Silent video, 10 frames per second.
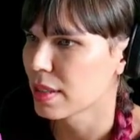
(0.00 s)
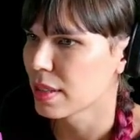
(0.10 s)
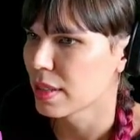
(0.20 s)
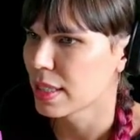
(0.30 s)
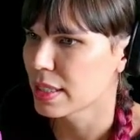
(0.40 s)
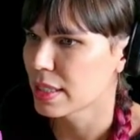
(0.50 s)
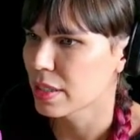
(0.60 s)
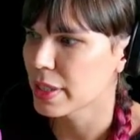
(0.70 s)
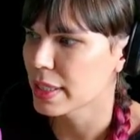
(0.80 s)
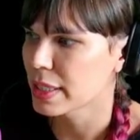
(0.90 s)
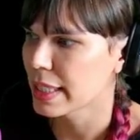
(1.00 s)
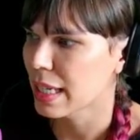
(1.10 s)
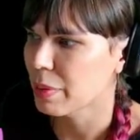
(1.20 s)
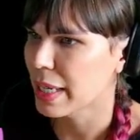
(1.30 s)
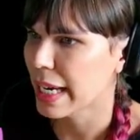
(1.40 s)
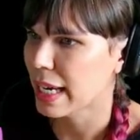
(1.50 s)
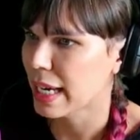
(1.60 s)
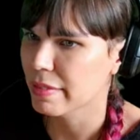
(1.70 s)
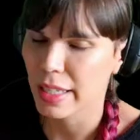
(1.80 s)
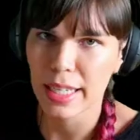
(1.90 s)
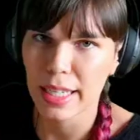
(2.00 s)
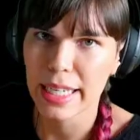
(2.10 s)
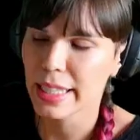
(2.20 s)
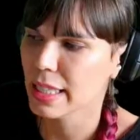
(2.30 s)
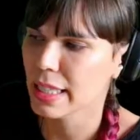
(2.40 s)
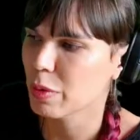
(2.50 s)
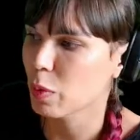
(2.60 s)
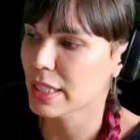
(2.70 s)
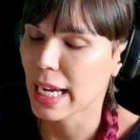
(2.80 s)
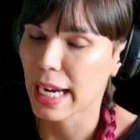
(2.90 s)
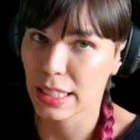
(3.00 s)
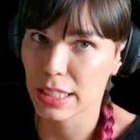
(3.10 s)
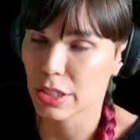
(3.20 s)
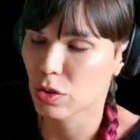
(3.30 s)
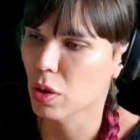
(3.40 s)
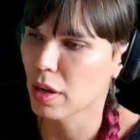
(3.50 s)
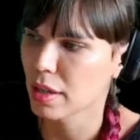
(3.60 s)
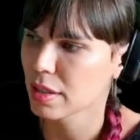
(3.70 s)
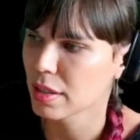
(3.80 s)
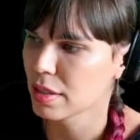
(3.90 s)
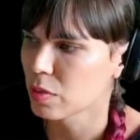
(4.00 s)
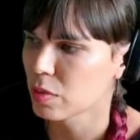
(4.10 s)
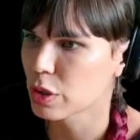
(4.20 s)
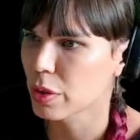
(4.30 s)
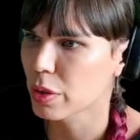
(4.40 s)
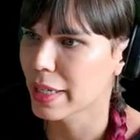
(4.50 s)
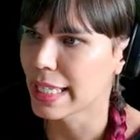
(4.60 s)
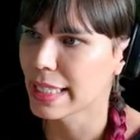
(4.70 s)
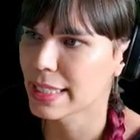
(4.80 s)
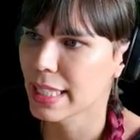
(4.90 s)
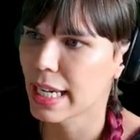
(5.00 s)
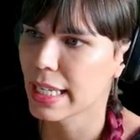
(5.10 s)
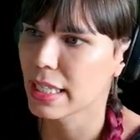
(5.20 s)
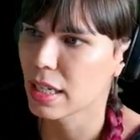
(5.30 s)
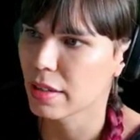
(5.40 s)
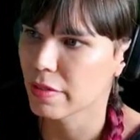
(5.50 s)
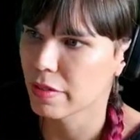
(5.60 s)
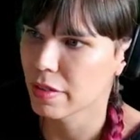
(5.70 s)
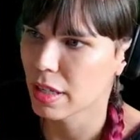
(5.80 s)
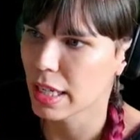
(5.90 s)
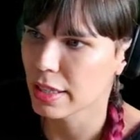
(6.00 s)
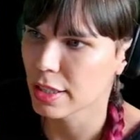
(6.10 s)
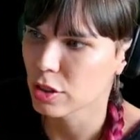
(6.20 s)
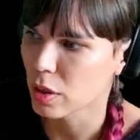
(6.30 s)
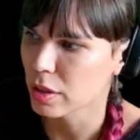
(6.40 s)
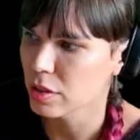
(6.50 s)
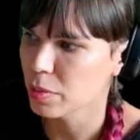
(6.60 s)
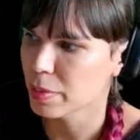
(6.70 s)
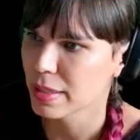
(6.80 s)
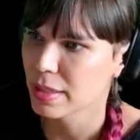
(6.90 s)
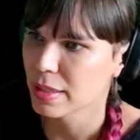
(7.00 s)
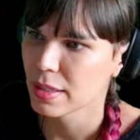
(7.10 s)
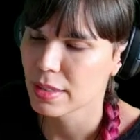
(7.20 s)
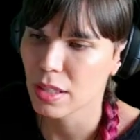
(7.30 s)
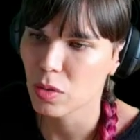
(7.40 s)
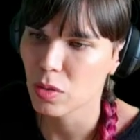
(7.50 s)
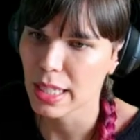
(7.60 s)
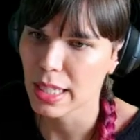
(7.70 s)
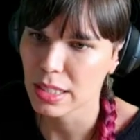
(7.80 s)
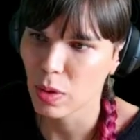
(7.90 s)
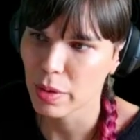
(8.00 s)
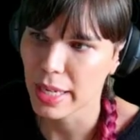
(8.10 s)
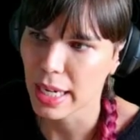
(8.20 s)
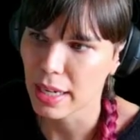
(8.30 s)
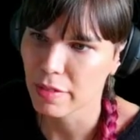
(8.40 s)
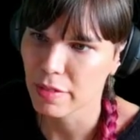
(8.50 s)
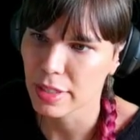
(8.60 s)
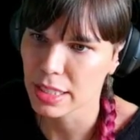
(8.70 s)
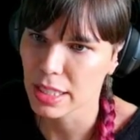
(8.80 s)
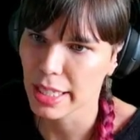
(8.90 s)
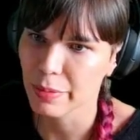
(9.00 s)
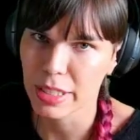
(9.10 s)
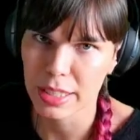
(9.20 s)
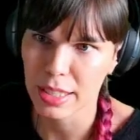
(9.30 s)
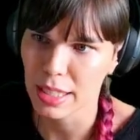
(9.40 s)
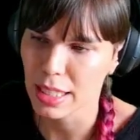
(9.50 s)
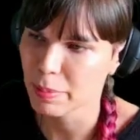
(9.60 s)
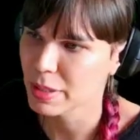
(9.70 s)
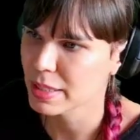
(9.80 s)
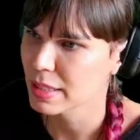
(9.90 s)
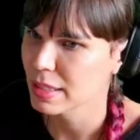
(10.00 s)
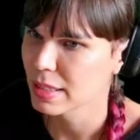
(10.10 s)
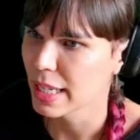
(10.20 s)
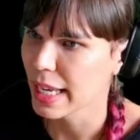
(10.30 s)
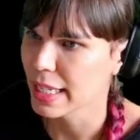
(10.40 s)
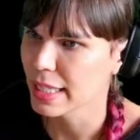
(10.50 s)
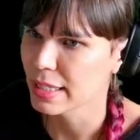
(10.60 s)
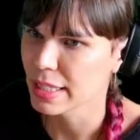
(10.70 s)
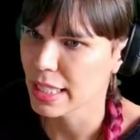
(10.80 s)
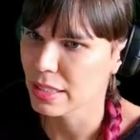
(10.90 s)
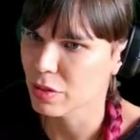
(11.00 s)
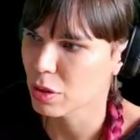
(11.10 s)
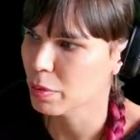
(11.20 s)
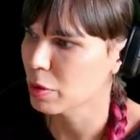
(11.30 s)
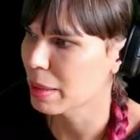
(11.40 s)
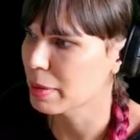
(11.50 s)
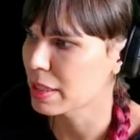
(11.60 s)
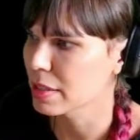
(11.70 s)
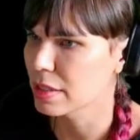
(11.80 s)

And so you can see that we have like anything that we want to actually draw, we're drawing inside of the draw loop. So that's why we have this line, which is ellipse, and it takes 4 parameters.